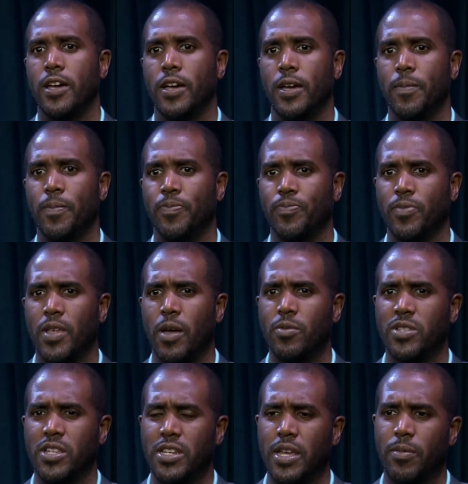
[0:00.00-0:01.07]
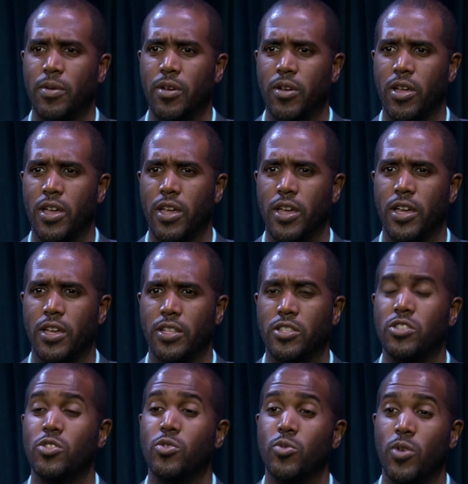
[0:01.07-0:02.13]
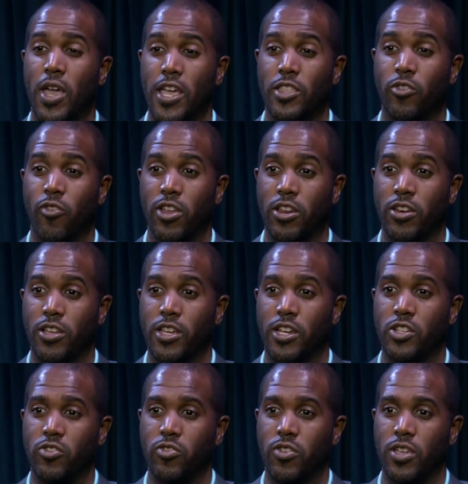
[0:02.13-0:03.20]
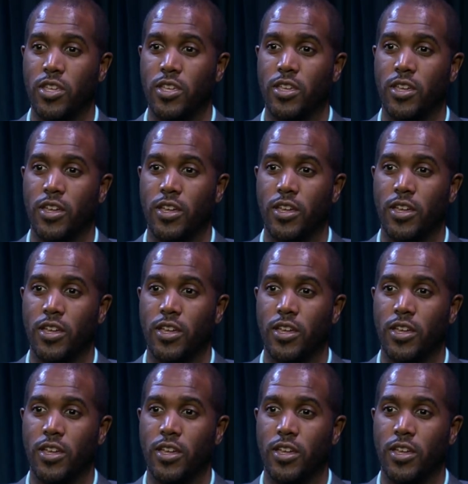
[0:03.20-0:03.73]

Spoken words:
I was the number 2 eighth grader in the country.